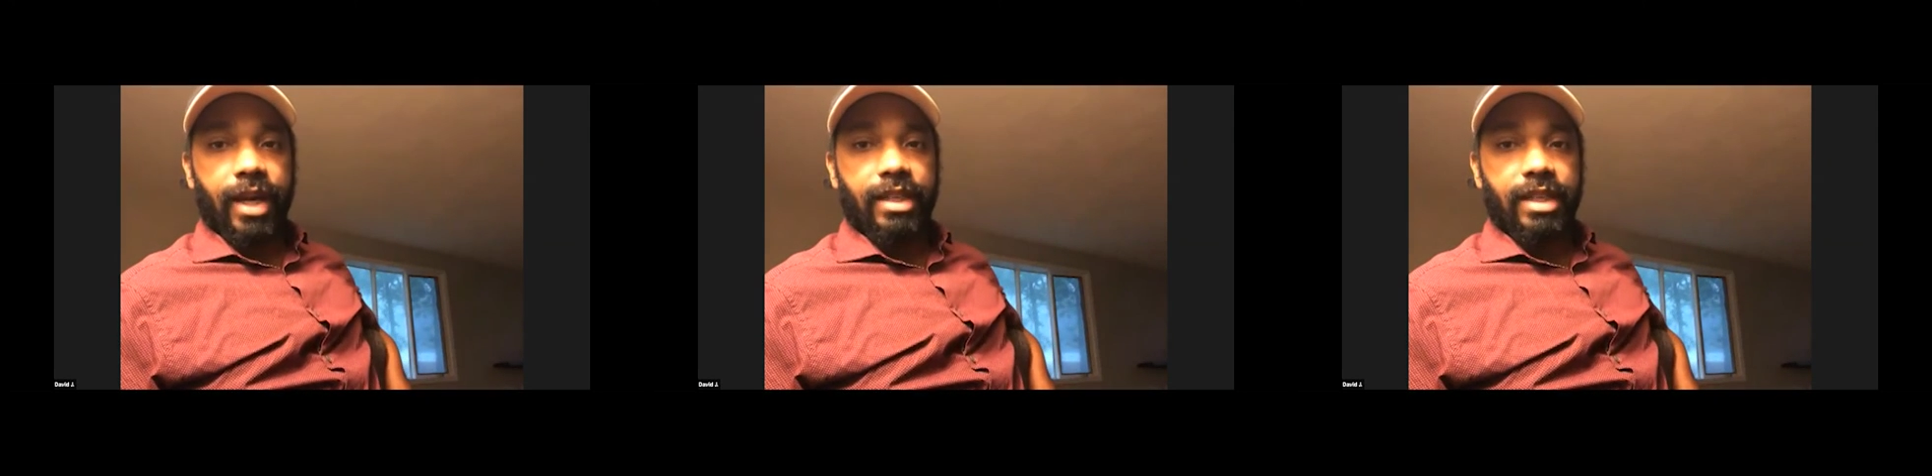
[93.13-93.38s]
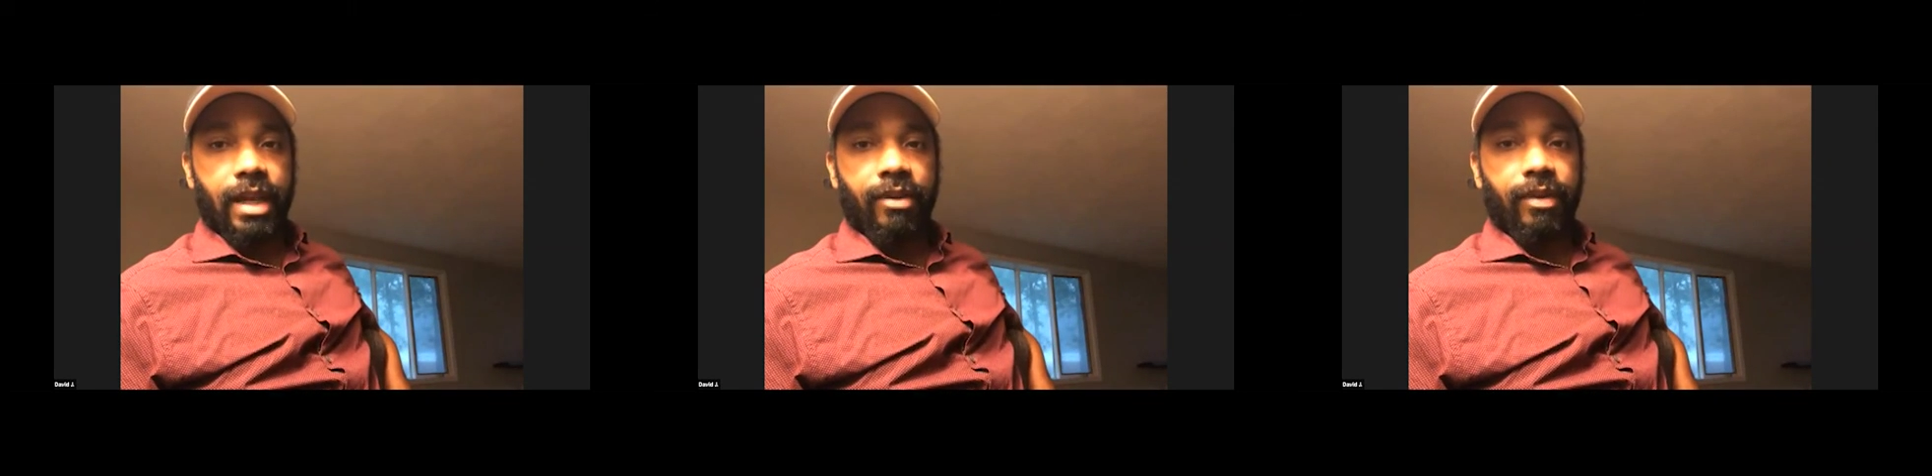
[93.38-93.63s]
afraid
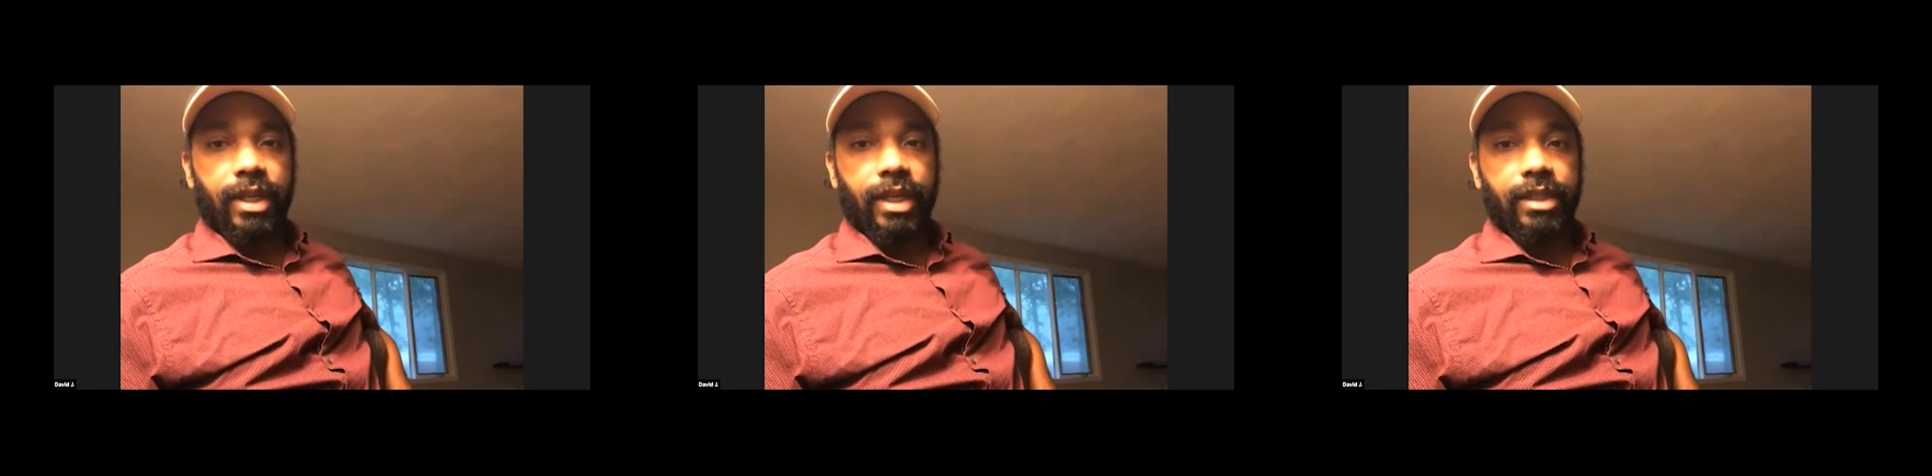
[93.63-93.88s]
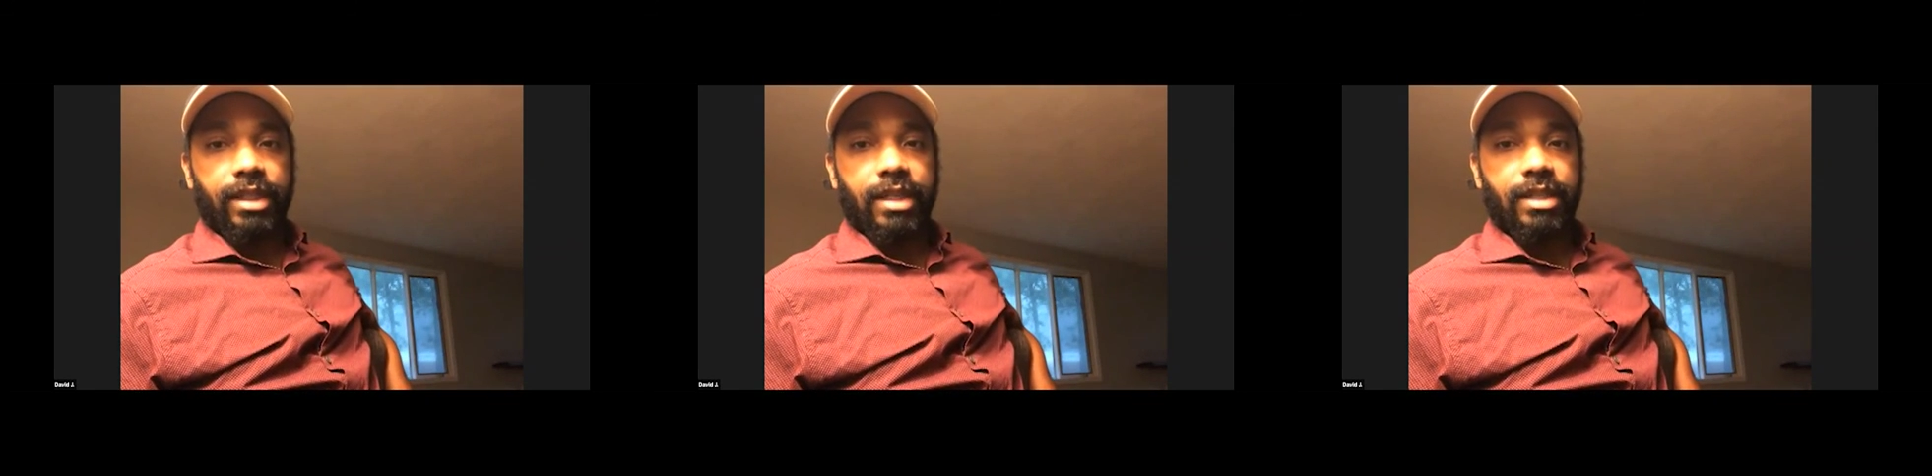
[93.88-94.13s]

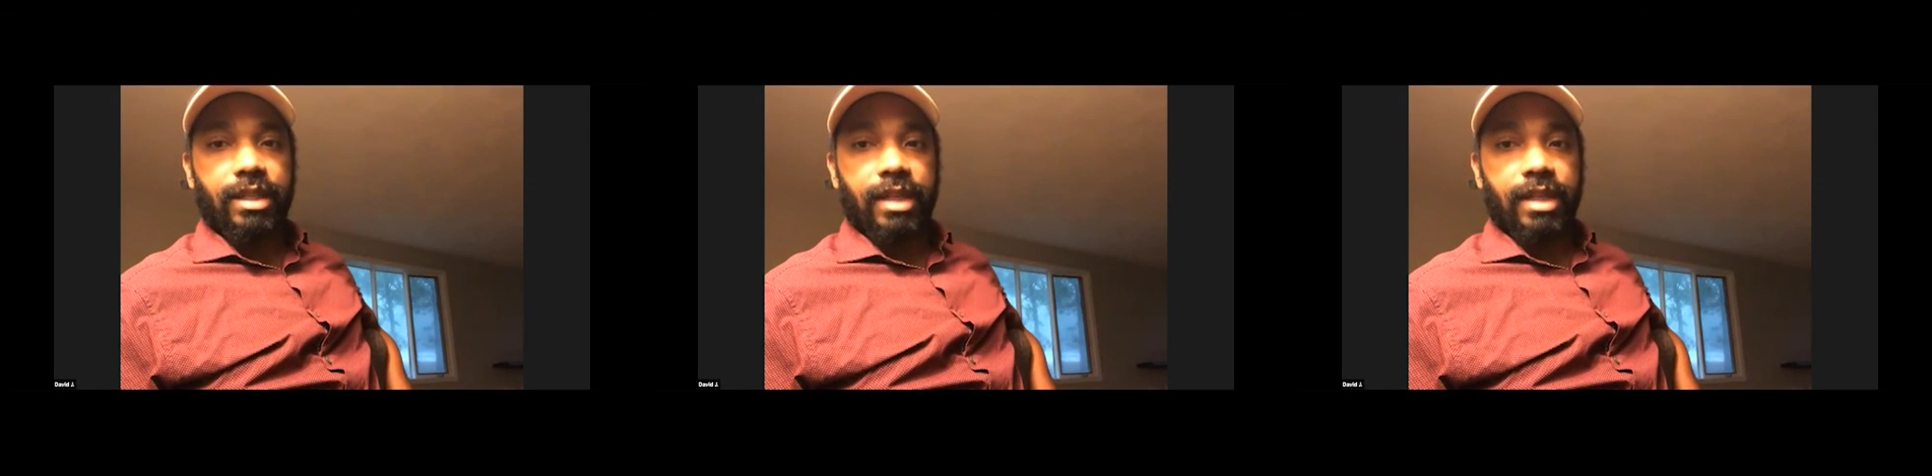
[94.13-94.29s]
generally just